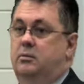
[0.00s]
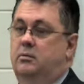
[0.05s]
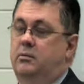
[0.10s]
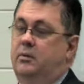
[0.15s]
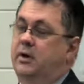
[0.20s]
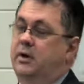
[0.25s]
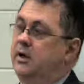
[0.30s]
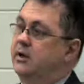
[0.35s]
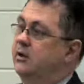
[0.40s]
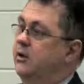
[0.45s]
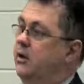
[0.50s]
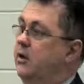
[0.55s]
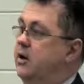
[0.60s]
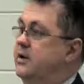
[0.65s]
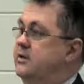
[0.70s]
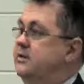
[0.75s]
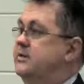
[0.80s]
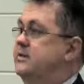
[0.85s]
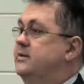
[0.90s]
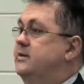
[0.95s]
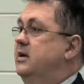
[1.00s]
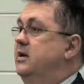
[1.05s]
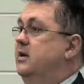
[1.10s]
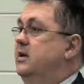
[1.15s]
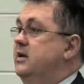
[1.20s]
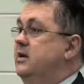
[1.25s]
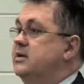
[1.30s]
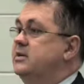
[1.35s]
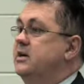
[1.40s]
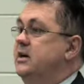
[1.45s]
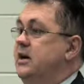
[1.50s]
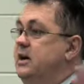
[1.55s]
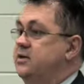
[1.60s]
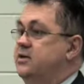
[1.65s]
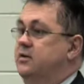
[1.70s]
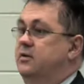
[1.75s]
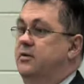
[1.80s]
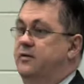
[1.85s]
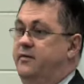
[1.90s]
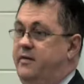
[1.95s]
Recognise that
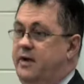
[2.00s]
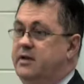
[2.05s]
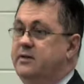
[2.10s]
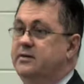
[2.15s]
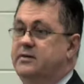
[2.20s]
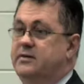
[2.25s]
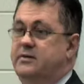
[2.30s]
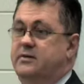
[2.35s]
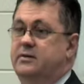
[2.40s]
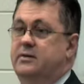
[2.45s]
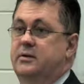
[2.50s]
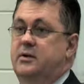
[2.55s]
international events,